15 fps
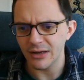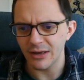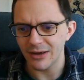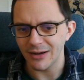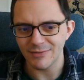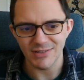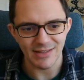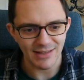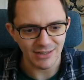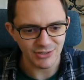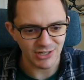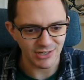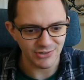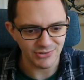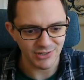I've set that
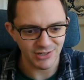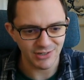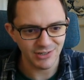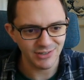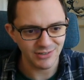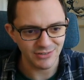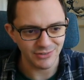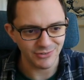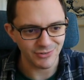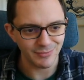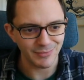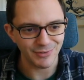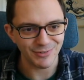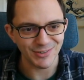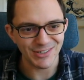challenge to children
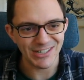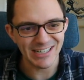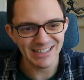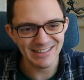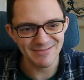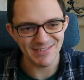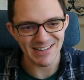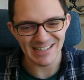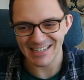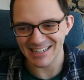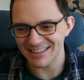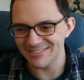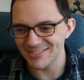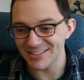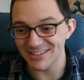before, by getting
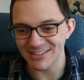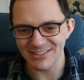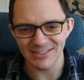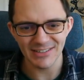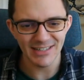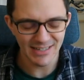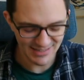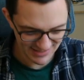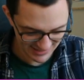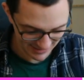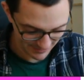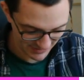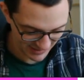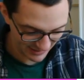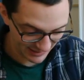them to do
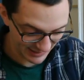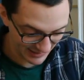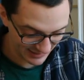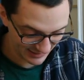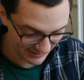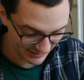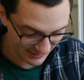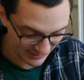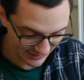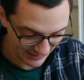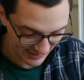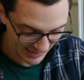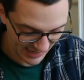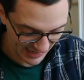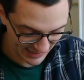sums like
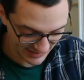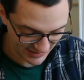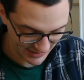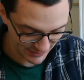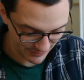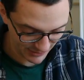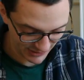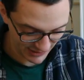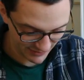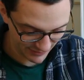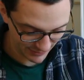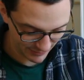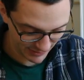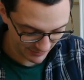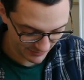x is 1 over
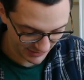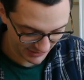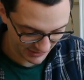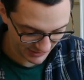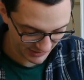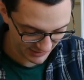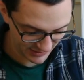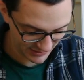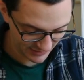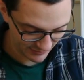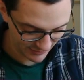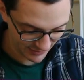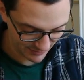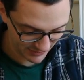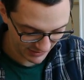1
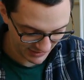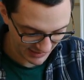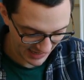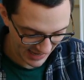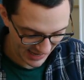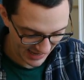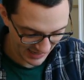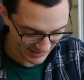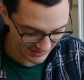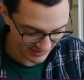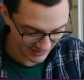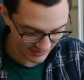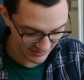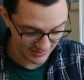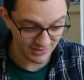plus x.
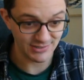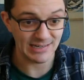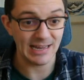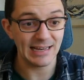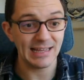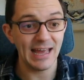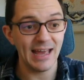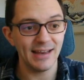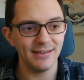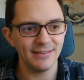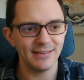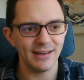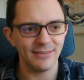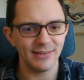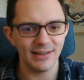It does it again
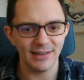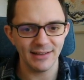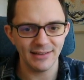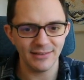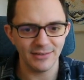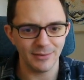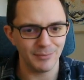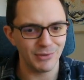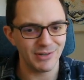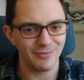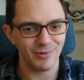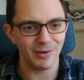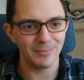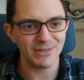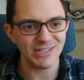down here. You can put
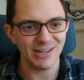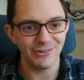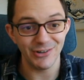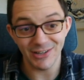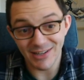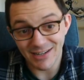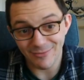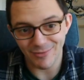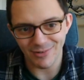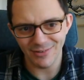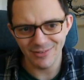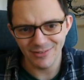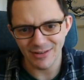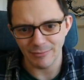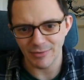different numbers here and you get different
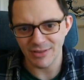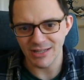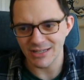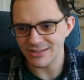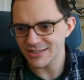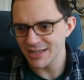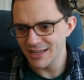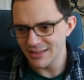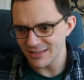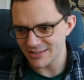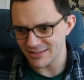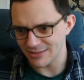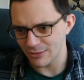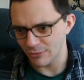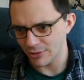things. This
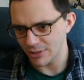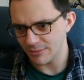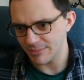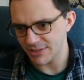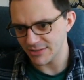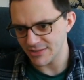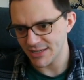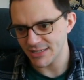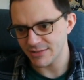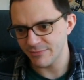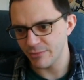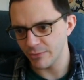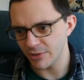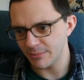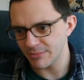is longer because it has
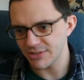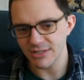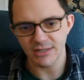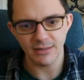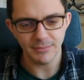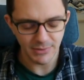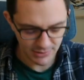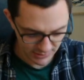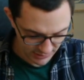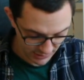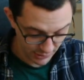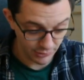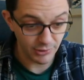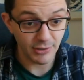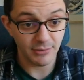4 numbers in it, but
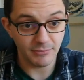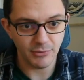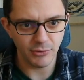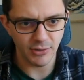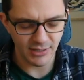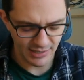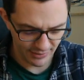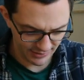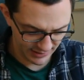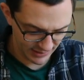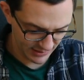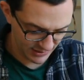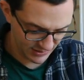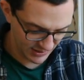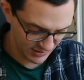you can calculate
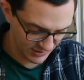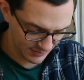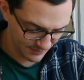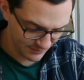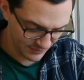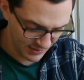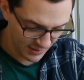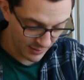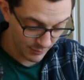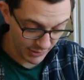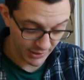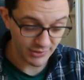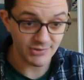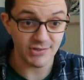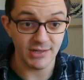these things. We're
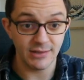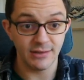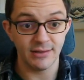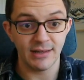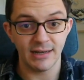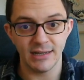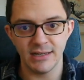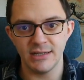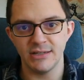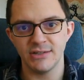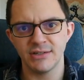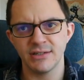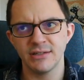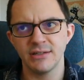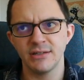going to see that that
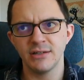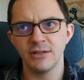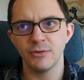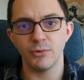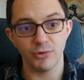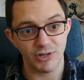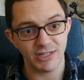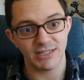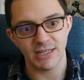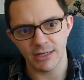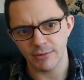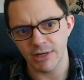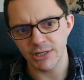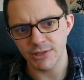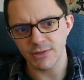is quadratic
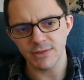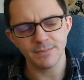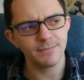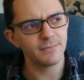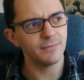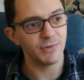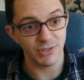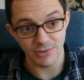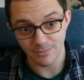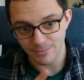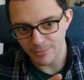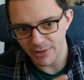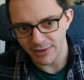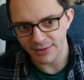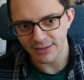equations, which is
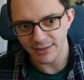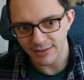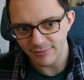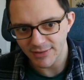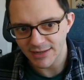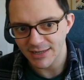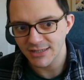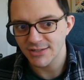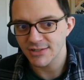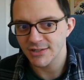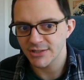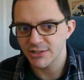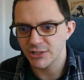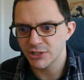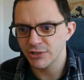why I can give that
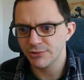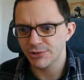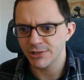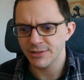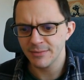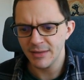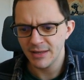exercise to children.